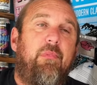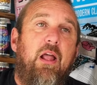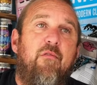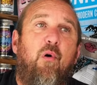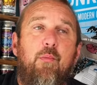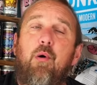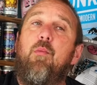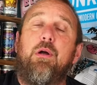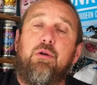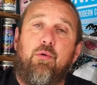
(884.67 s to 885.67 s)
if I put a
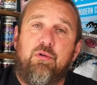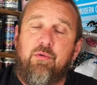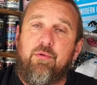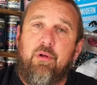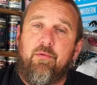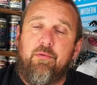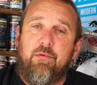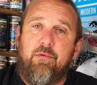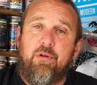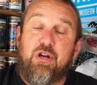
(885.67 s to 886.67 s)
McDonald's on the
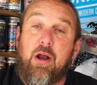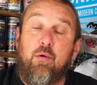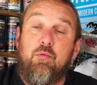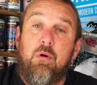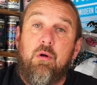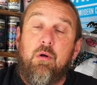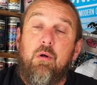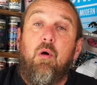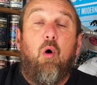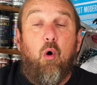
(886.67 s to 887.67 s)
channel
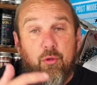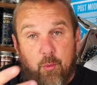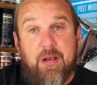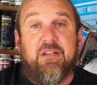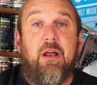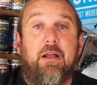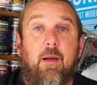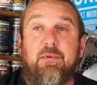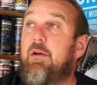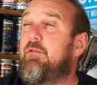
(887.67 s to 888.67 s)
on the Wednesday it
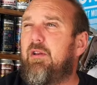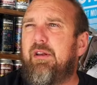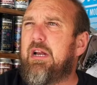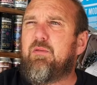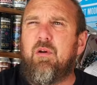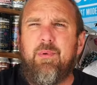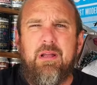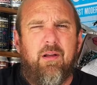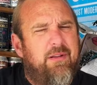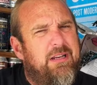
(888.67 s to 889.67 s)
comes out, so the next one will
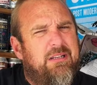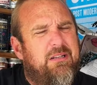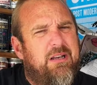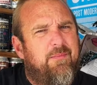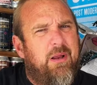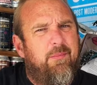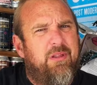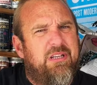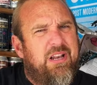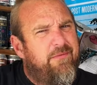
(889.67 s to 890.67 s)
be, I think it's September
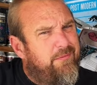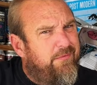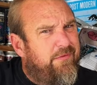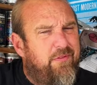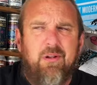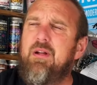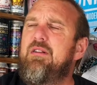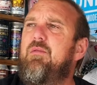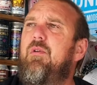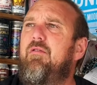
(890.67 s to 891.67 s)
the 7th,
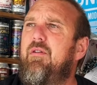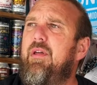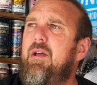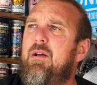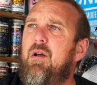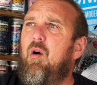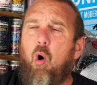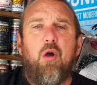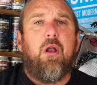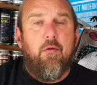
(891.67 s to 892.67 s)
somewhere around there,
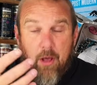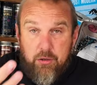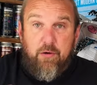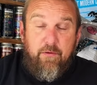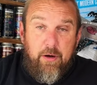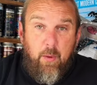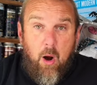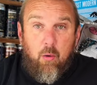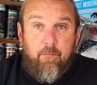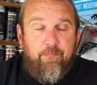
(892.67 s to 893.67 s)
I know that I do very well.